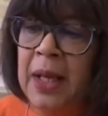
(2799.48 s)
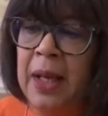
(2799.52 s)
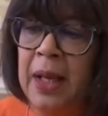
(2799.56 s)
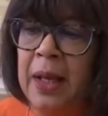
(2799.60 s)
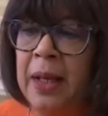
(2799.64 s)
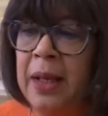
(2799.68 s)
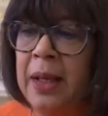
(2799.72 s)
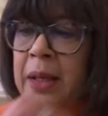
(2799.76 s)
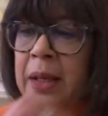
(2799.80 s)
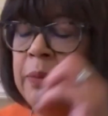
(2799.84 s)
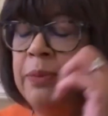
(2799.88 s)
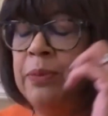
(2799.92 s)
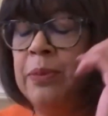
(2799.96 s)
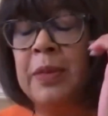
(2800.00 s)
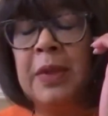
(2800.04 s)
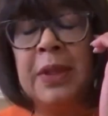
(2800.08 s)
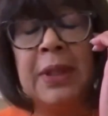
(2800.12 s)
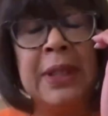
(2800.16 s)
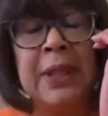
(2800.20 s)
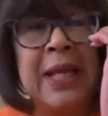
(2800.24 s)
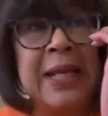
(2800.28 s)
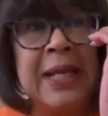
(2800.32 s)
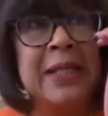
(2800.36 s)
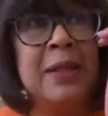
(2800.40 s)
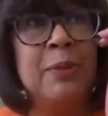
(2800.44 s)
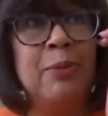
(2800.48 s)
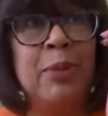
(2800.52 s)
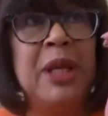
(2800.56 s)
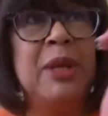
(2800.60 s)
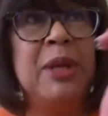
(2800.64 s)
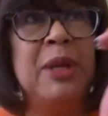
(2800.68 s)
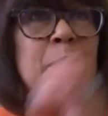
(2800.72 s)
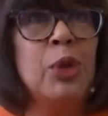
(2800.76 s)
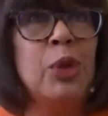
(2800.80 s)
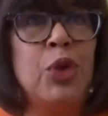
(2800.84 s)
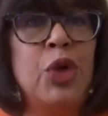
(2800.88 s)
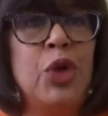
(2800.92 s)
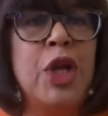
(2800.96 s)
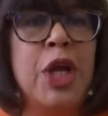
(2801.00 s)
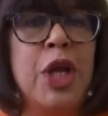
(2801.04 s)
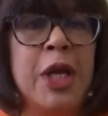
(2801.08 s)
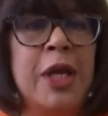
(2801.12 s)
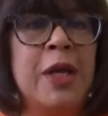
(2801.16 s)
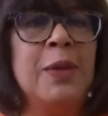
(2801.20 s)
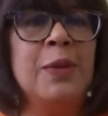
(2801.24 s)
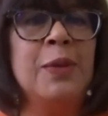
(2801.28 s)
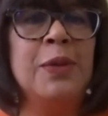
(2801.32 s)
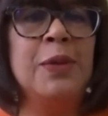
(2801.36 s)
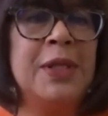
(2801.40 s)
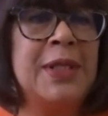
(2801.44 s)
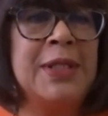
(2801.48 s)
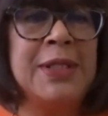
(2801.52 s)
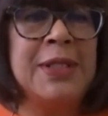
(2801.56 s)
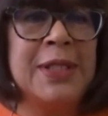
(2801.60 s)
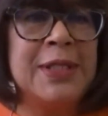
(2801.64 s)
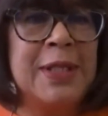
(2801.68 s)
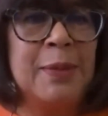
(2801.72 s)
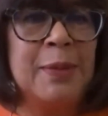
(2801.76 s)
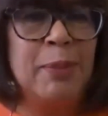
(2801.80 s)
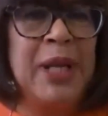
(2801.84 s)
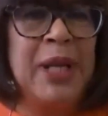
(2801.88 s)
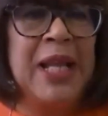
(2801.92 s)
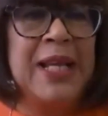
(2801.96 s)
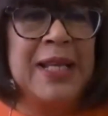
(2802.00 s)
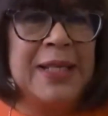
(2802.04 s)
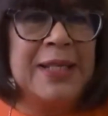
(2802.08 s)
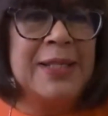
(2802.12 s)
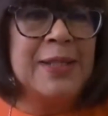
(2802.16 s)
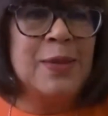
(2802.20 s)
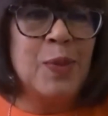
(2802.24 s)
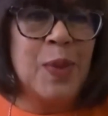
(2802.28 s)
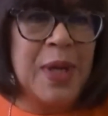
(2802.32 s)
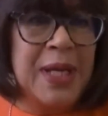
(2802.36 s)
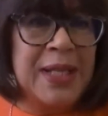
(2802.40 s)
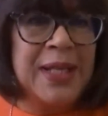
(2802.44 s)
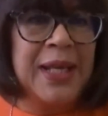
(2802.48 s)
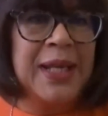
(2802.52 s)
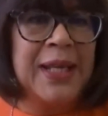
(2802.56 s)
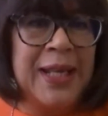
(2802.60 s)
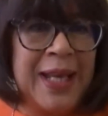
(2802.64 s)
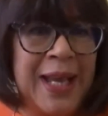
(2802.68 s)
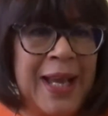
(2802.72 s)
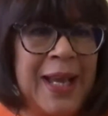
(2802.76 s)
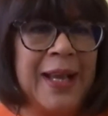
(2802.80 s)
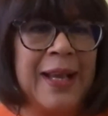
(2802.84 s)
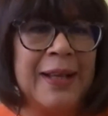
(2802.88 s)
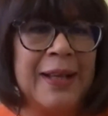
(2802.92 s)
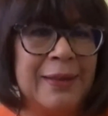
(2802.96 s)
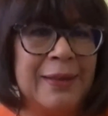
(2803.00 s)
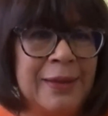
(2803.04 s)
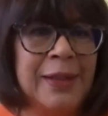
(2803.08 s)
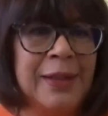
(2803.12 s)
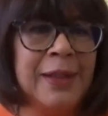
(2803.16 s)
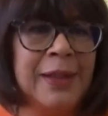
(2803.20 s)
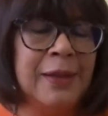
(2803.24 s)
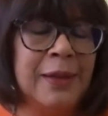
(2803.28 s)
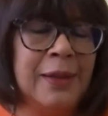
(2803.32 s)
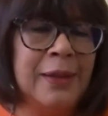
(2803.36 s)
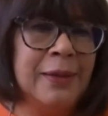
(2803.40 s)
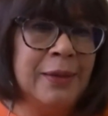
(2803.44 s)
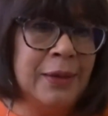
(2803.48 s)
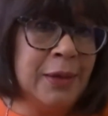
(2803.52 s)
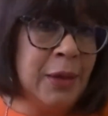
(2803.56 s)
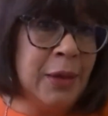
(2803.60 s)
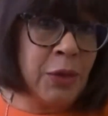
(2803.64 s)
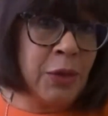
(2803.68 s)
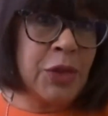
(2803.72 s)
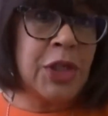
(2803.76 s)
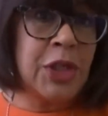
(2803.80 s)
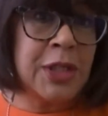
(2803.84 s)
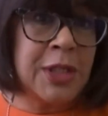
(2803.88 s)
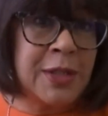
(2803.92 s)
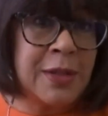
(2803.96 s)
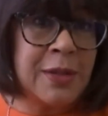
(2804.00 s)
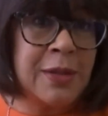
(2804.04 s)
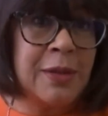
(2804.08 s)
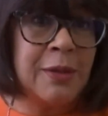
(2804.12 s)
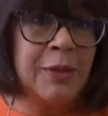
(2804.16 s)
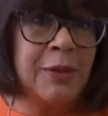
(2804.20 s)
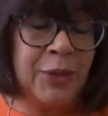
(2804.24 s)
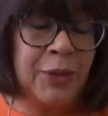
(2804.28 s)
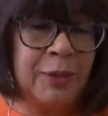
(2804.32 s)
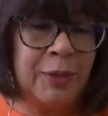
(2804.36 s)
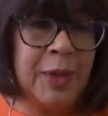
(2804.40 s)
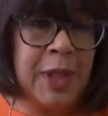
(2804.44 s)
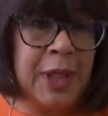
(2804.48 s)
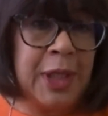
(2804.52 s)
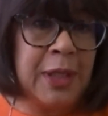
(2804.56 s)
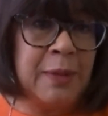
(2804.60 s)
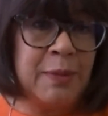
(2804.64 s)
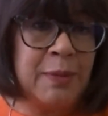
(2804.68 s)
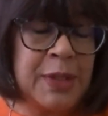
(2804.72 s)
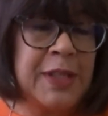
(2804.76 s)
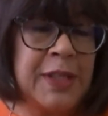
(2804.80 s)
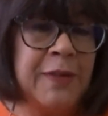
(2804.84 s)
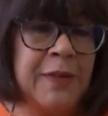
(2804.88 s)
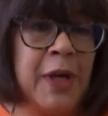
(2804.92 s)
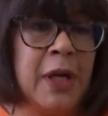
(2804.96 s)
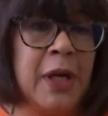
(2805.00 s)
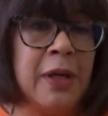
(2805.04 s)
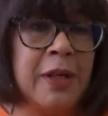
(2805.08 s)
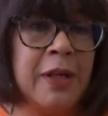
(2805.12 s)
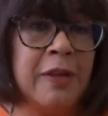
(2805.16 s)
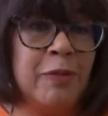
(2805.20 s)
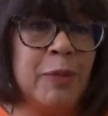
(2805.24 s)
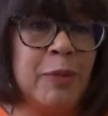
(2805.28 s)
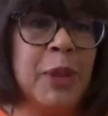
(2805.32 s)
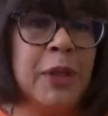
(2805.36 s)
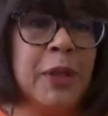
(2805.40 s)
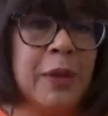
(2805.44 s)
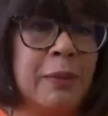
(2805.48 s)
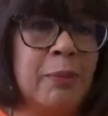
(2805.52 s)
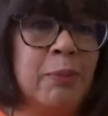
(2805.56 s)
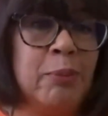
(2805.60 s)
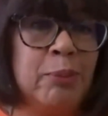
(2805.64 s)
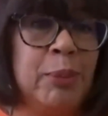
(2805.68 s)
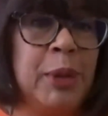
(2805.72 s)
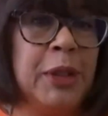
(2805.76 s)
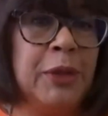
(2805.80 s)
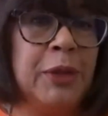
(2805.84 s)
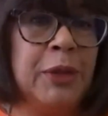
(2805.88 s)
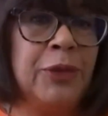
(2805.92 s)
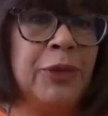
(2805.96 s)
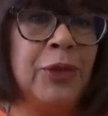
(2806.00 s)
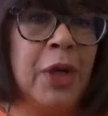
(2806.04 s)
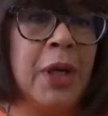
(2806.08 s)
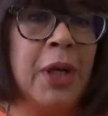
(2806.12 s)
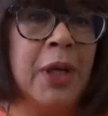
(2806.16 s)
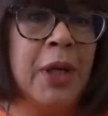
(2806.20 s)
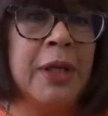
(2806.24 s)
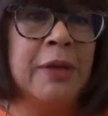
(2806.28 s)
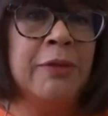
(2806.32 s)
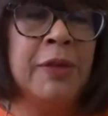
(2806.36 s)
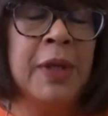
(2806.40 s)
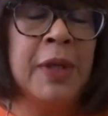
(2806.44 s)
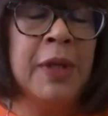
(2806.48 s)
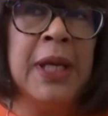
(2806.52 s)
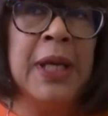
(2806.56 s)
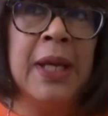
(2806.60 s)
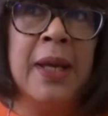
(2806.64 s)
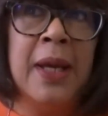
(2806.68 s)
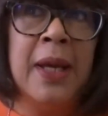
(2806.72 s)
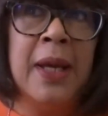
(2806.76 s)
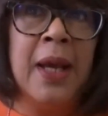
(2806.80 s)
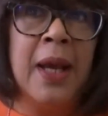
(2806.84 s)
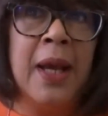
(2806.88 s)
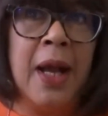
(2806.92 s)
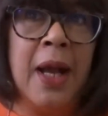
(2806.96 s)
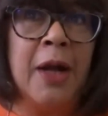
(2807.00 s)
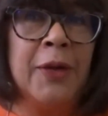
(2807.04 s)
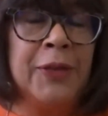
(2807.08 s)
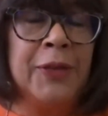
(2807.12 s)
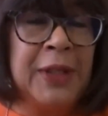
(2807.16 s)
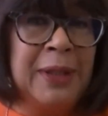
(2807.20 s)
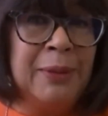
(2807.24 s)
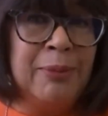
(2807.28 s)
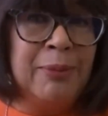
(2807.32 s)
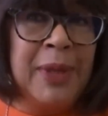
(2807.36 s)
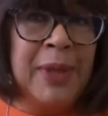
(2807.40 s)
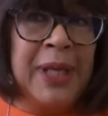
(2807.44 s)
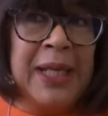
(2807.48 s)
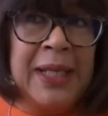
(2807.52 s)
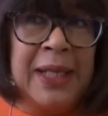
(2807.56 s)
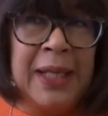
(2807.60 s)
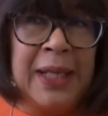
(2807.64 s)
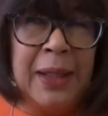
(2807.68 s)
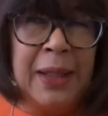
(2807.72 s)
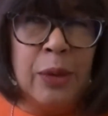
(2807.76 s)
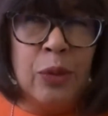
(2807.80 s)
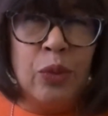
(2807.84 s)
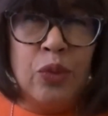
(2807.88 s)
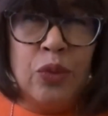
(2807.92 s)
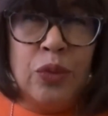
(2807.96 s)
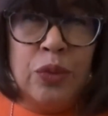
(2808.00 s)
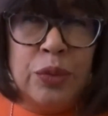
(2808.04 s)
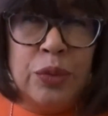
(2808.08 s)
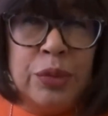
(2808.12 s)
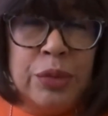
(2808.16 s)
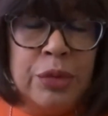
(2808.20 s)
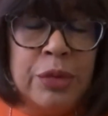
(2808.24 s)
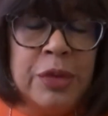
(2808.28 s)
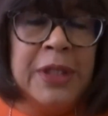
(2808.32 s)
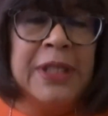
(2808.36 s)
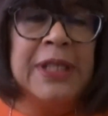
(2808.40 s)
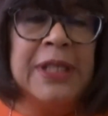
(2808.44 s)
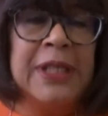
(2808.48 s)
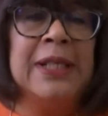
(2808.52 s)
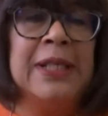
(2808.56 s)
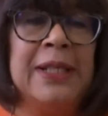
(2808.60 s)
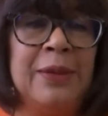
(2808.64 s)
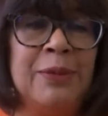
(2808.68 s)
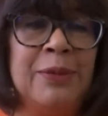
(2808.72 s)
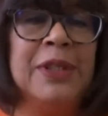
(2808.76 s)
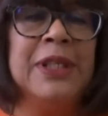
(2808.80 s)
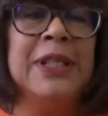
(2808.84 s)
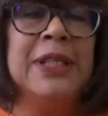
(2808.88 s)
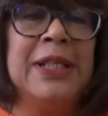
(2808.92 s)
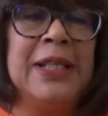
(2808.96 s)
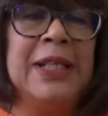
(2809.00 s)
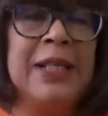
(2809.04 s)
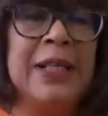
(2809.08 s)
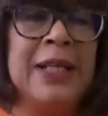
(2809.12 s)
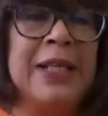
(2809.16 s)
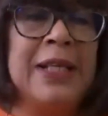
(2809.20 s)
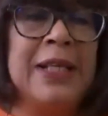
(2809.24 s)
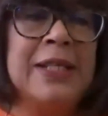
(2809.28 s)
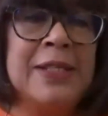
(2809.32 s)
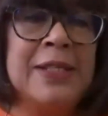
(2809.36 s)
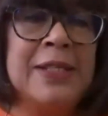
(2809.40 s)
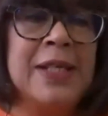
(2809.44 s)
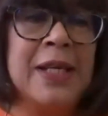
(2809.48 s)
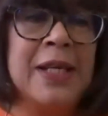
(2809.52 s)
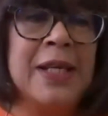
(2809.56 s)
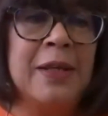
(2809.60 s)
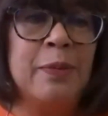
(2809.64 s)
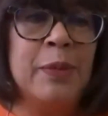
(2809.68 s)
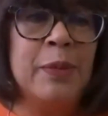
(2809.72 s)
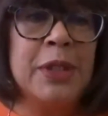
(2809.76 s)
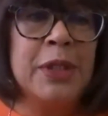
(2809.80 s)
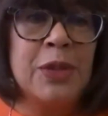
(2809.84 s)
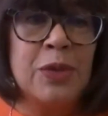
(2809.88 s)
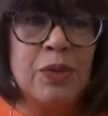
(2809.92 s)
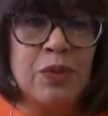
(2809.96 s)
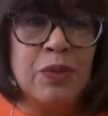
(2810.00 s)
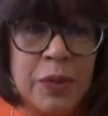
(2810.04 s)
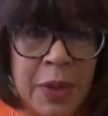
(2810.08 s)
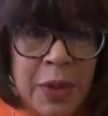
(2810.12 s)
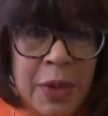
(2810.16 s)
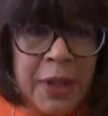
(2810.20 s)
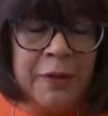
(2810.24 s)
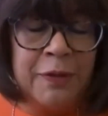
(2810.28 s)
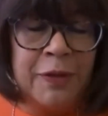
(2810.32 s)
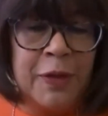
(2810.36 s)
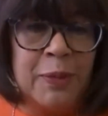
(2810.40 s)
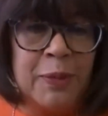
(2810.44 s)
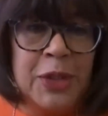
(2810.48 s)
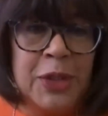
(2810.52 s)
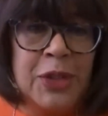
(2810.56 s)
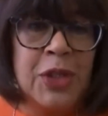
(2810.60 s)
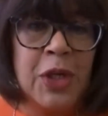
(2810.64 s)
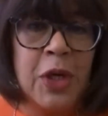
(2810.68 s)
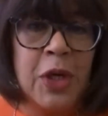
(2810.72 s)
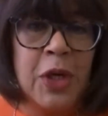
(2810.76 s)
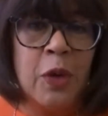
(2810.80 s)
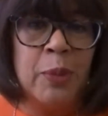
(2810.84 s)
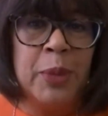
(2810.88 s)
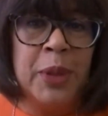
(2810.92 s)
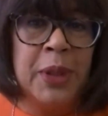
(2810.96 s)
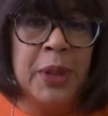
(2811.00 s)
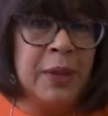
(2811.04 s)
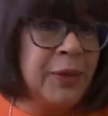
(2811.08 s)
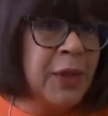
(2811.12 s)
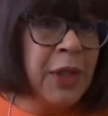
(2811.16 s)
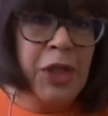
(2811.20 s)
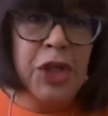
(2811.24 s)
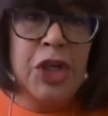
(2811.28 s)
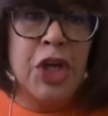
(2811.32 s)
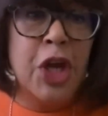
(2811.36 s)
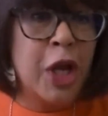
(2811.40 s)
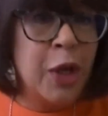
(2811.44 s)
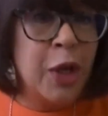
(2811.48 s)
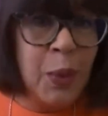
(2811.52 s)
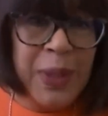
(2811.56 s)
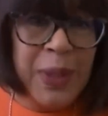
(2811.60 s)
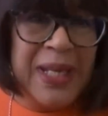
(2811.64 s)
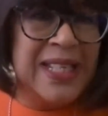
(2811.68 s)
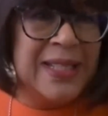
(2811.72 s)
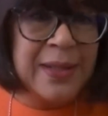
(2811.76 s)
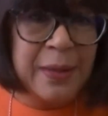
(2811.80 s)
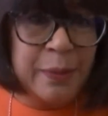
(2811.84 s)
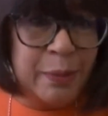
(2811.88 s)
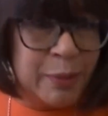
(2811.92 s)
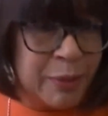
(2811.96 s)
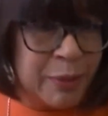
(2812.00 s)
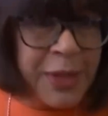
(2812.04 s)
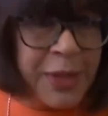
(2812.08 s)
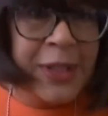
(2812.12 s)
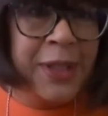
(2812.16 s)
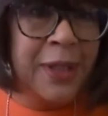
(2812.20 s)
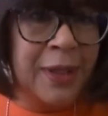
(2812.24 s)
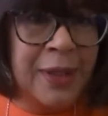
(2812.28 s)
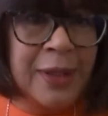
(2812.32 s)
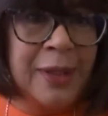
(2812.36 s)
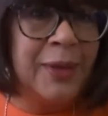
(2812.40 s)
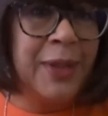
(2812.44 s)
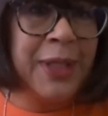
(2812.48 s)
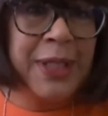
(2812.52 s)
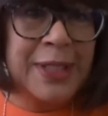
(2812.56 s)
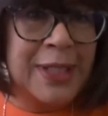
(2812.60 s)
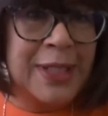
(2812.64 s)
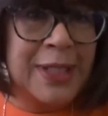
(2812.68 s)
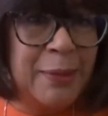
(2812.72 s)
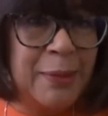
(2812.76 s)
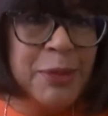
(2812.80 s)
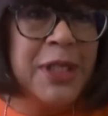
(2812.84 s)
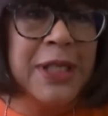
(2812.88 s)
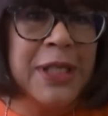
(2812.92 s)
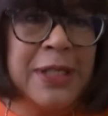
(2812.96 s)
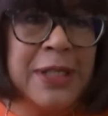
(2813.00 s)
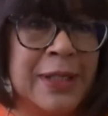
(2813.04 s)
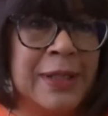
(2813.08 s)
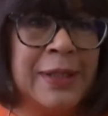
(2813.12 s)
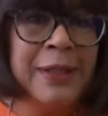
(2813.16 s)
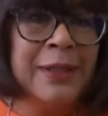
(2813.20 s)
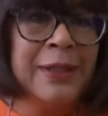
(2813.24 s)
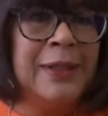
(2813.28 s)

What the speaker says: Letting people know that this is a place where they can not just survive, but thrive. I think making really, really clear statements right from the top that no isms are accepted,